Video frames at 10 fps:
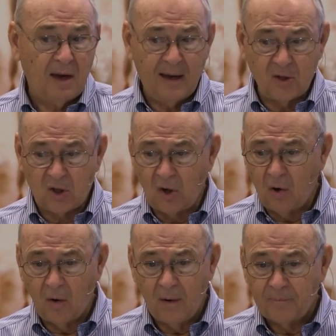And
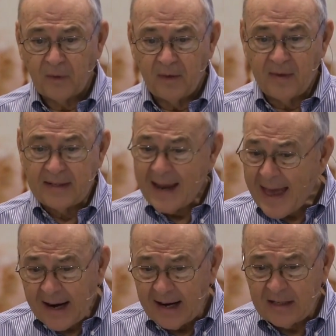so the
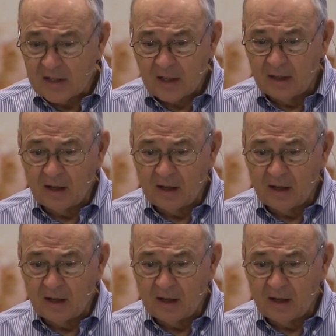Danites could